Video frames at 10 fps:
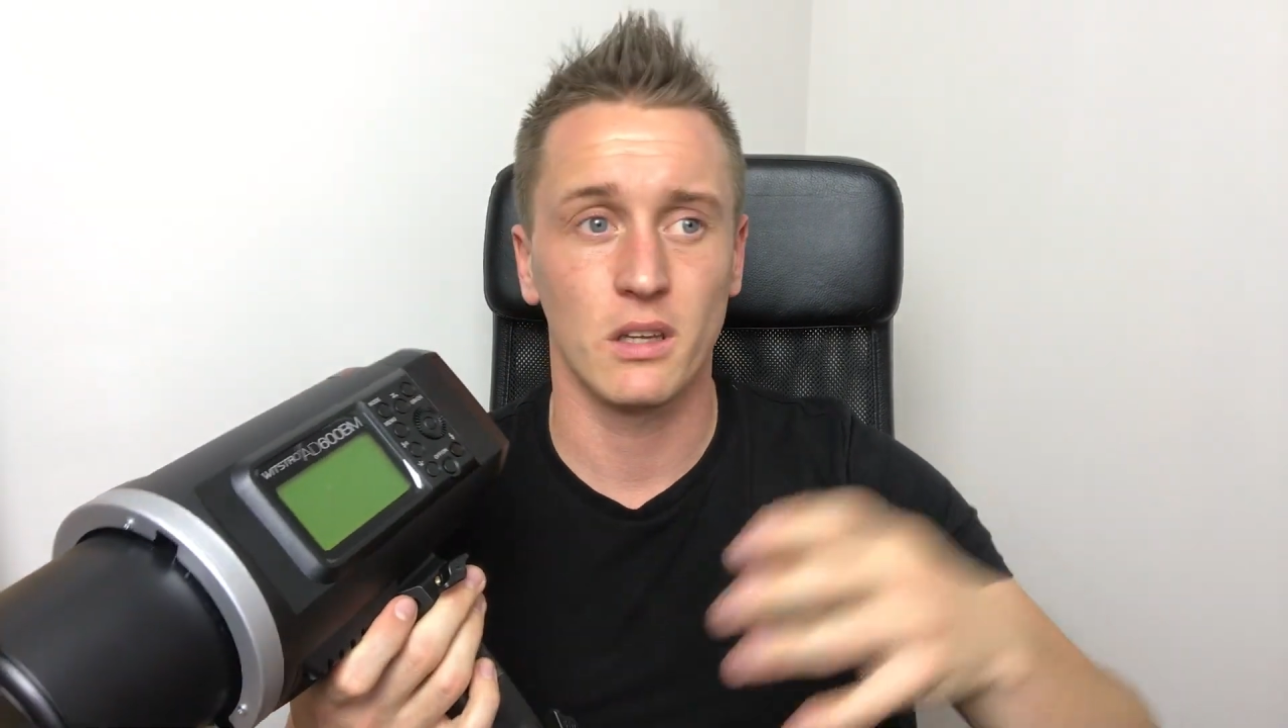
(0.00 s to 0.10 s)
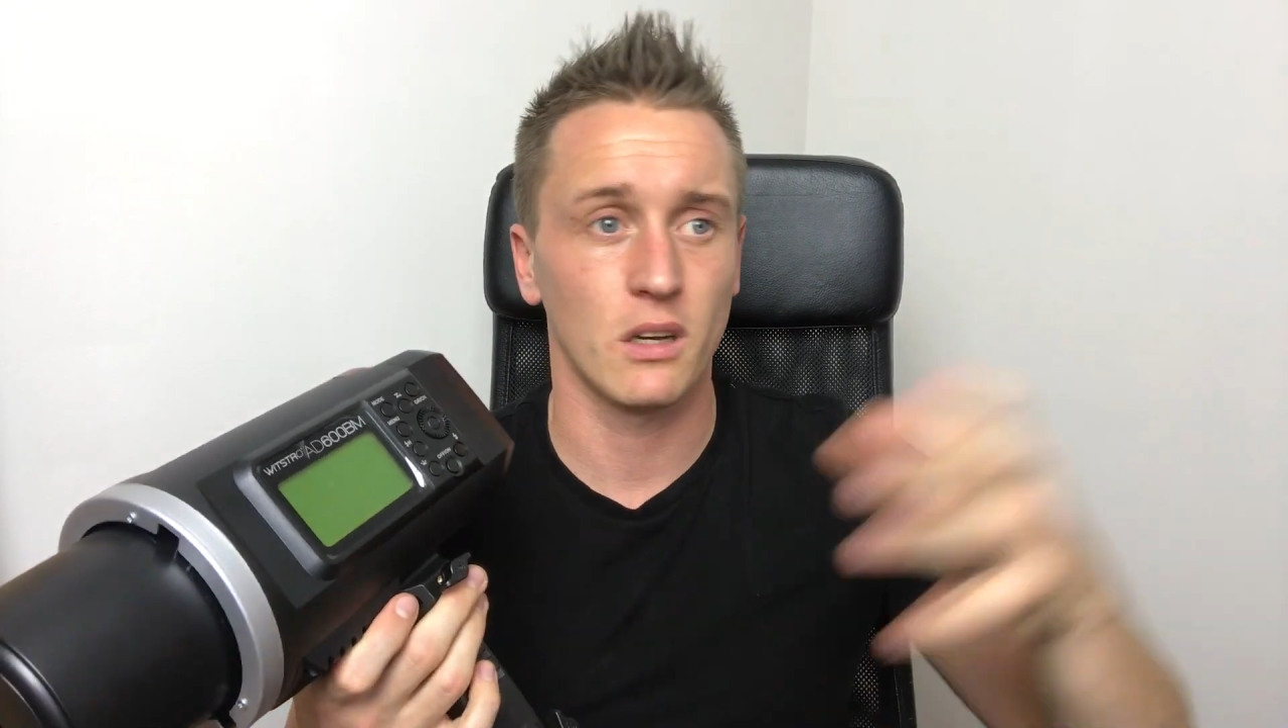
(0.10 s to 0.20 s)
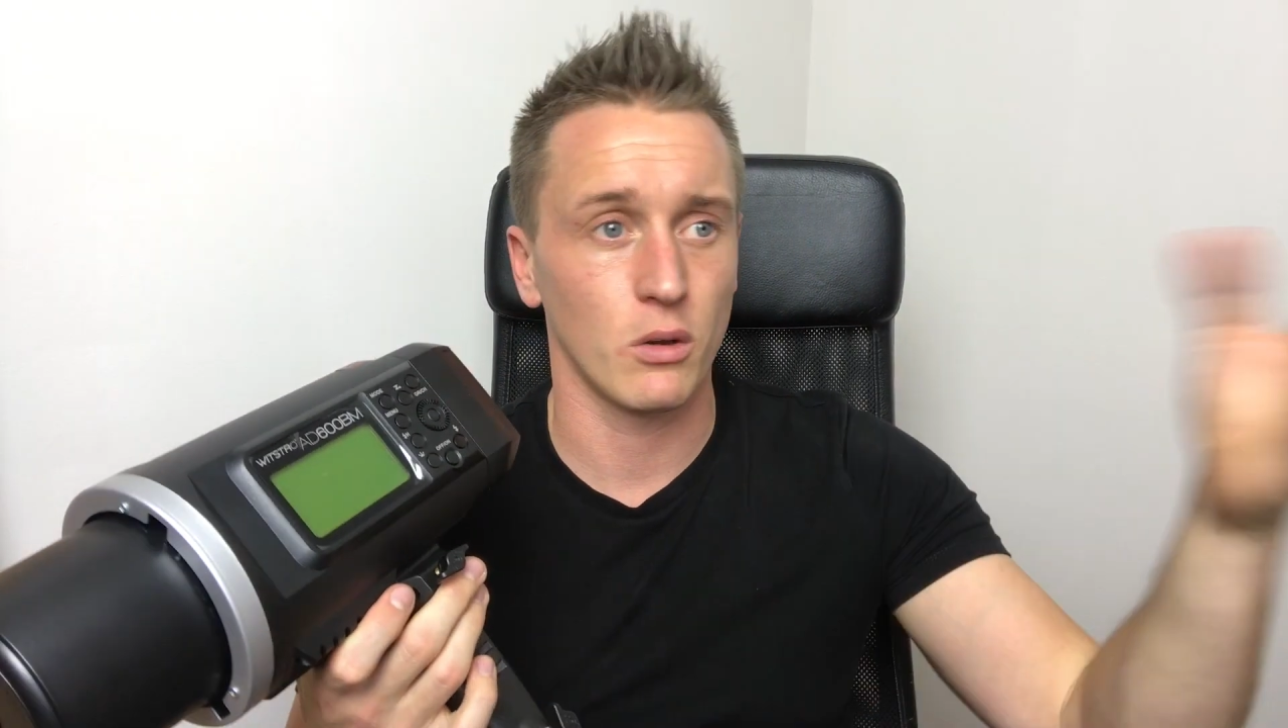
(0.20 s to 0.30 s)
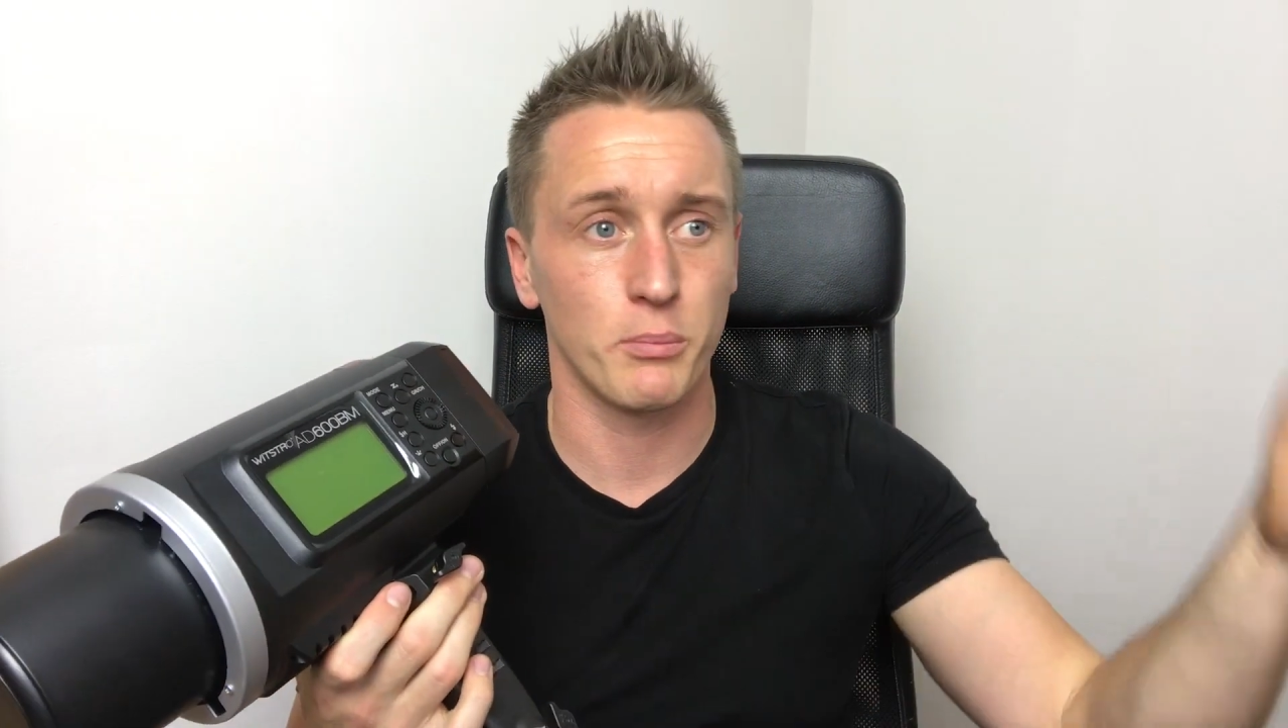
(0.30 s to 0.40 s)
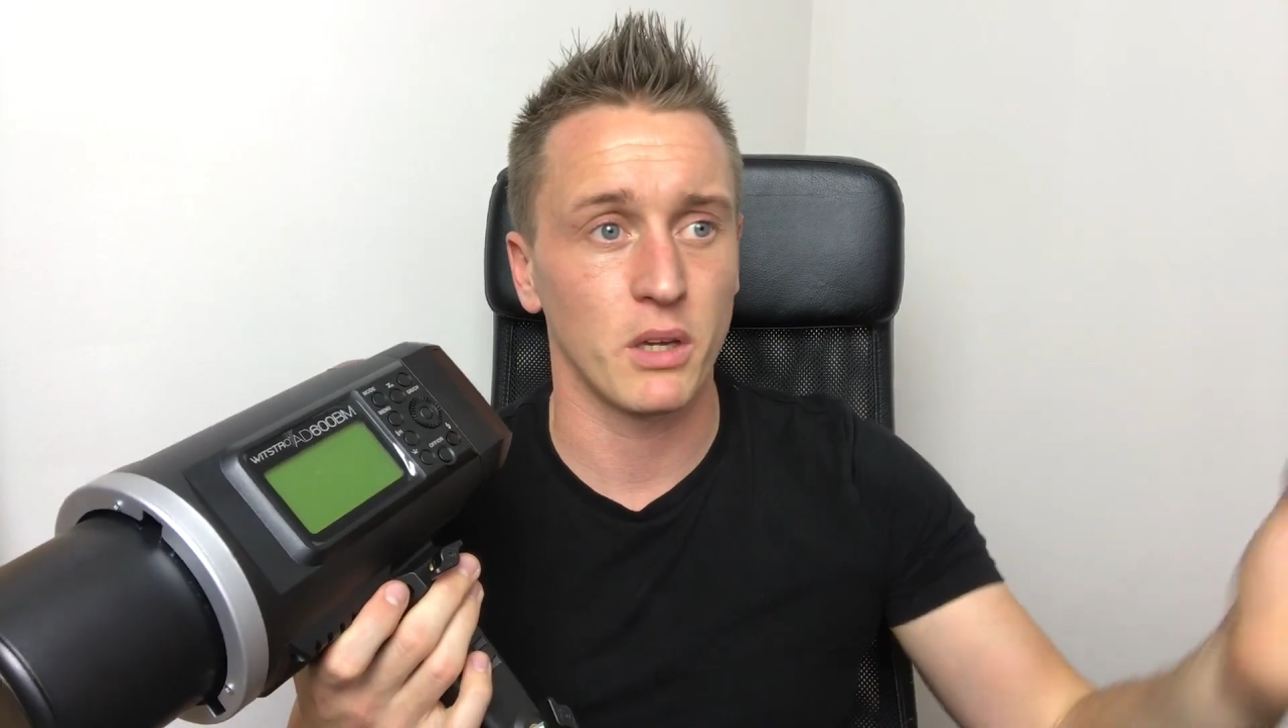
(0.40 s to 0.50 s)
you
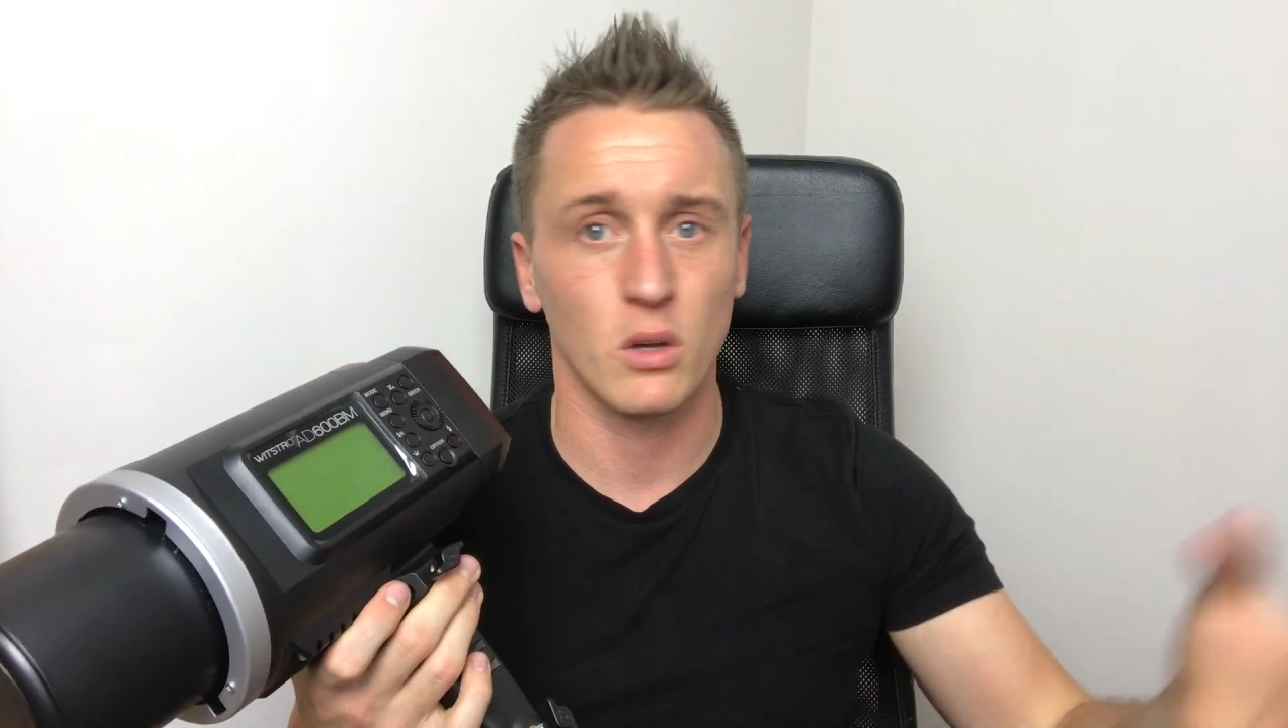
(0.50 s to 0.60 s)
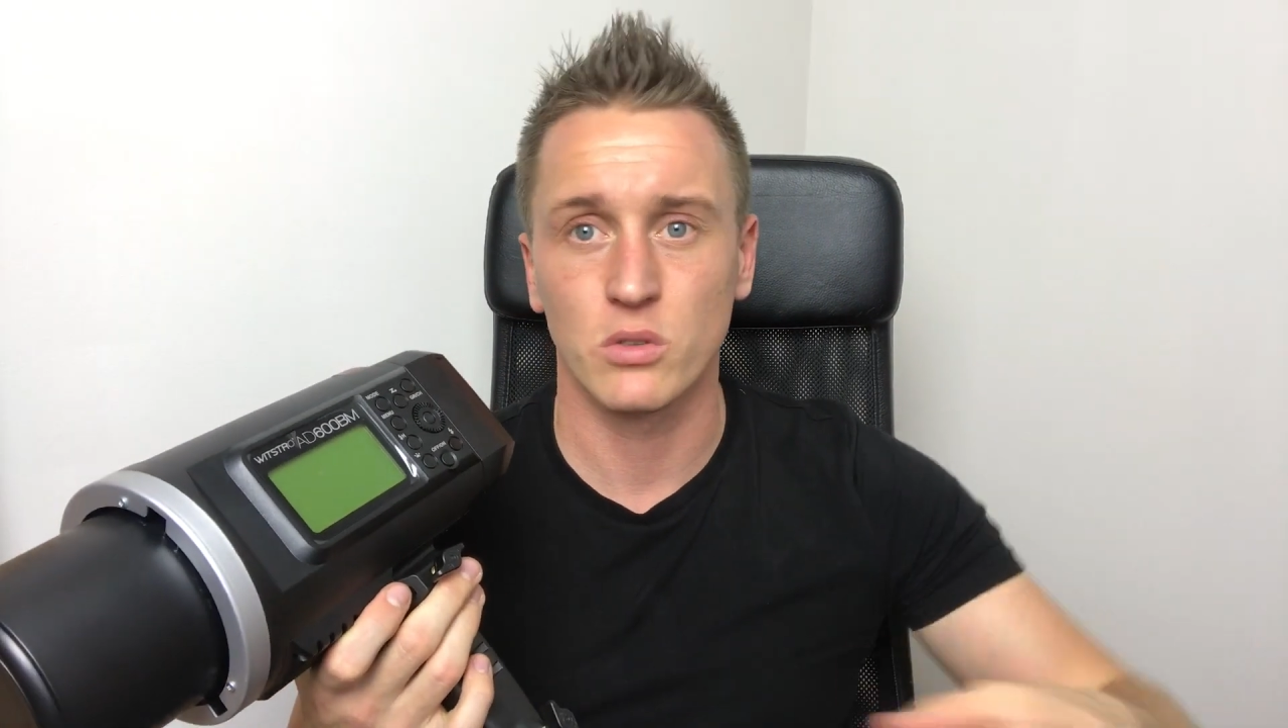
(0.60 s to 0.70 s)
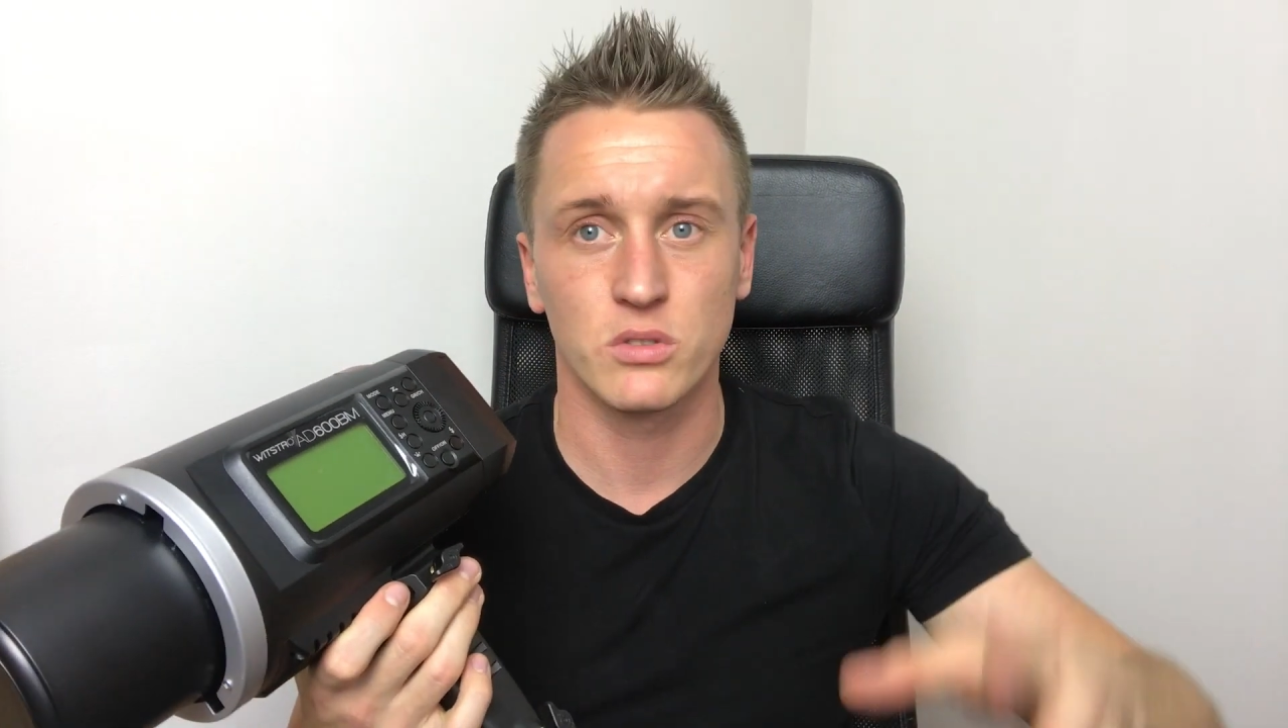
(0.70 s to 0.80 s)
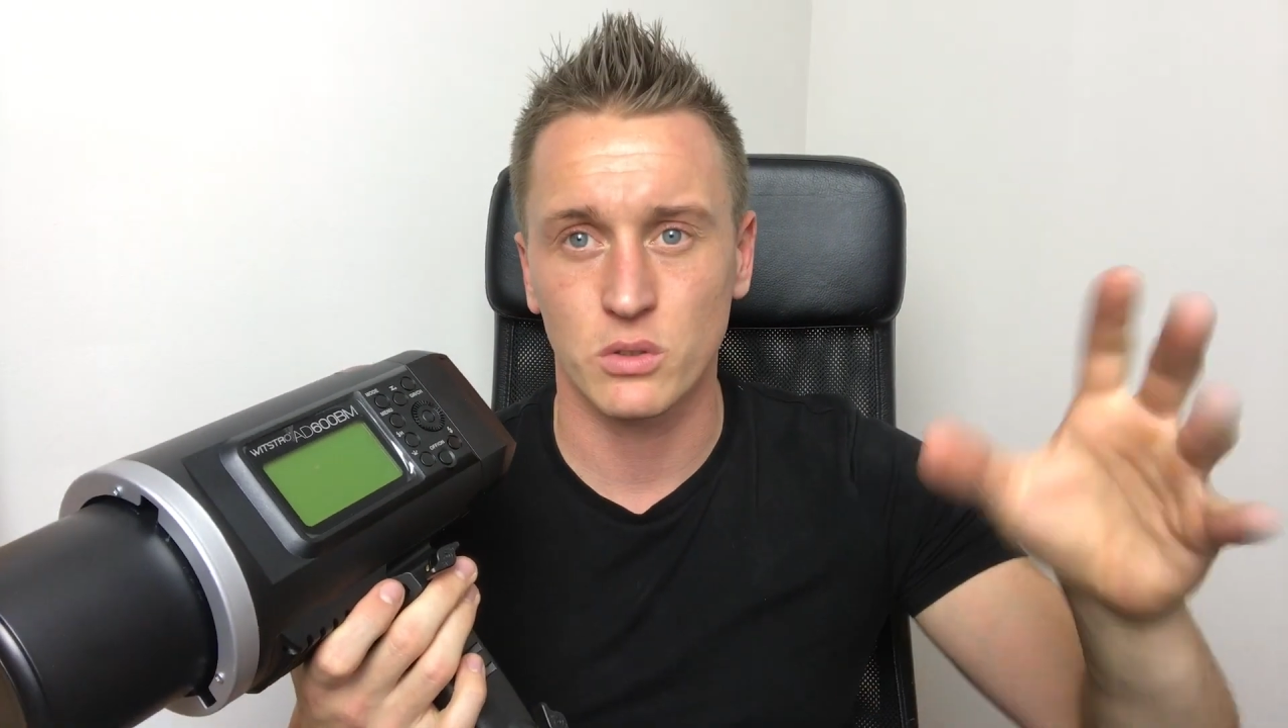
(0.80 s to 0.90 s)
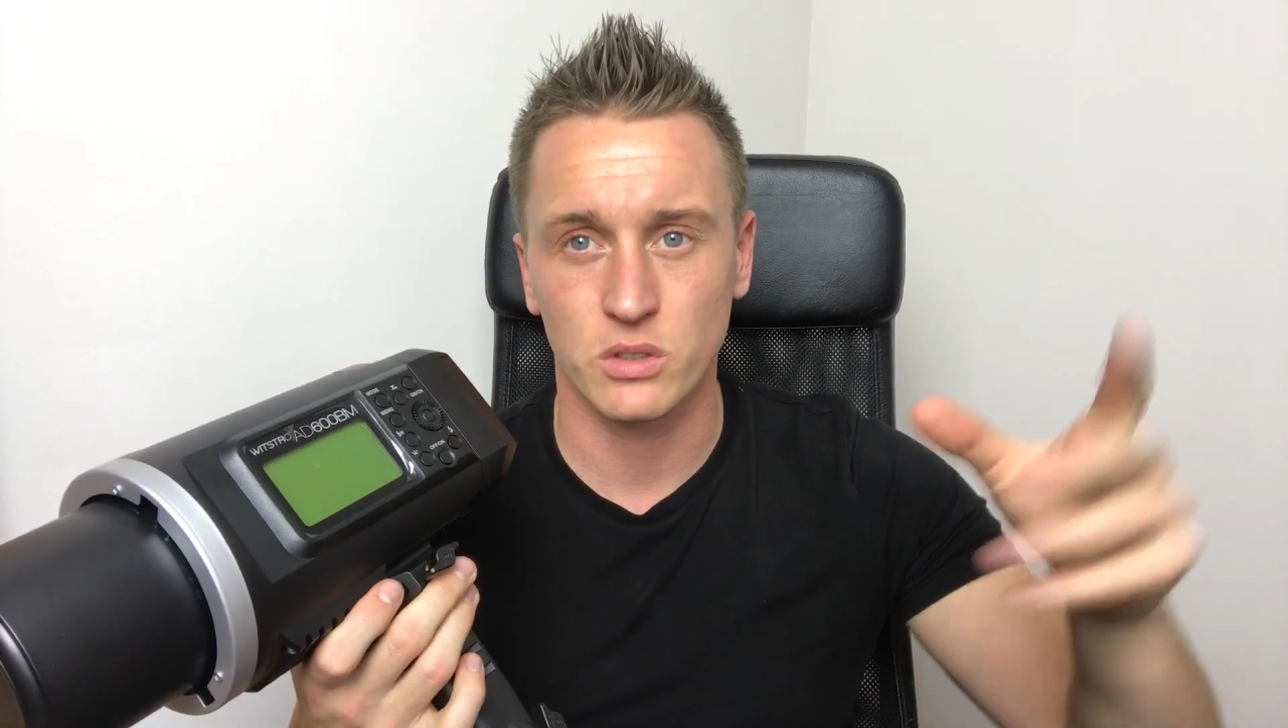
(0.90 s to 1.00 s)
know, a big concert